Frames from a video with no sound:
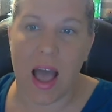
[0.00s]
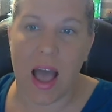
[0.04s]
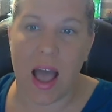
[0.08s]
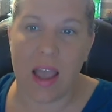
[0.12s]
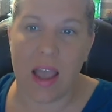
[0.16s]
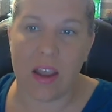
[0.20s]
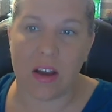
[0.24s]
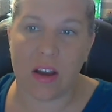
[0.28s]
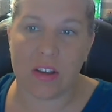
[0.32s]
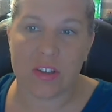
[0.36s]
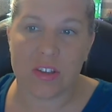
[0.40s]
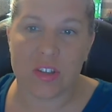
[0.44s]

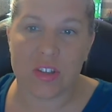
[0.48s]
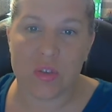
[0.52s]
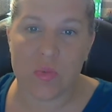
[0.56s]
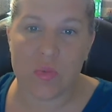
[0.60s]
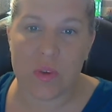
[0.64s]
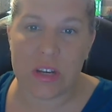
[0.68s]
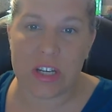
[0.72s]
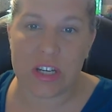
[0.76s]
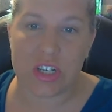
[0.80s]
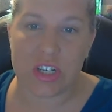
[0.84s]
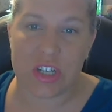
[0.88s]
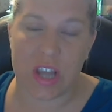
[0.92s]
I also
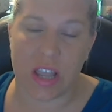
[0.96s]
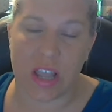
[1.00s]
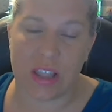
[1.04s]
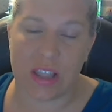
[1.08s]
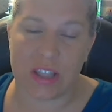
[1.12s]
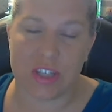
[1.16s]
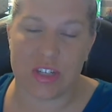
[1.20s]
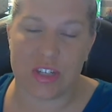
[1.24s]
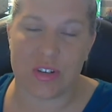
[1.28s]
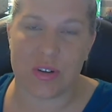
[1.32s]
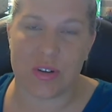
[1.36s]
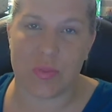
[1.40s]
want to
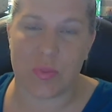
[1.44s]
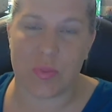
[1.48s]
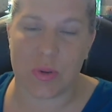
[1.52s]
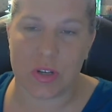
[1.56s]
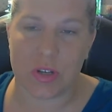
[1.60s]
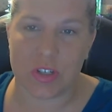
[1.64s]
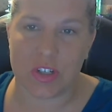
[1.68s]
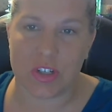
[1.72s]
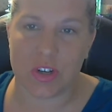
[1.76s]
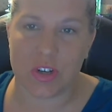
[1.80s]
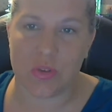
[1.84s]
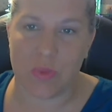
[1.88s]
challenge you to
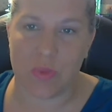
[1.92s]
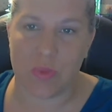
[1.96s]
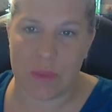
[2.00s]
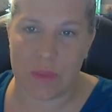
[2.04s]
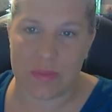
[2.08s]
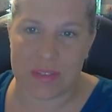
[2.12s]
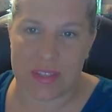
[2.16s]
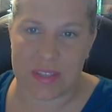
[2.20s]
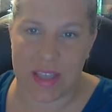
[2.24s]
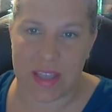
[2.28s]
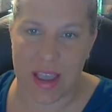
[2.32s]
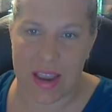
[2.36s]
put your
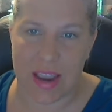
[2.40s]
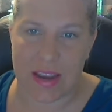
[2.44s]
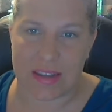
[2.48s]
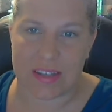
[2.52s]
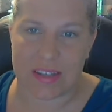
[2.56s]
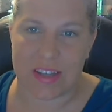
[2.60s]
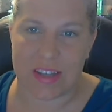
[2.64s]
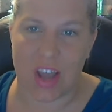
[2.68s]
website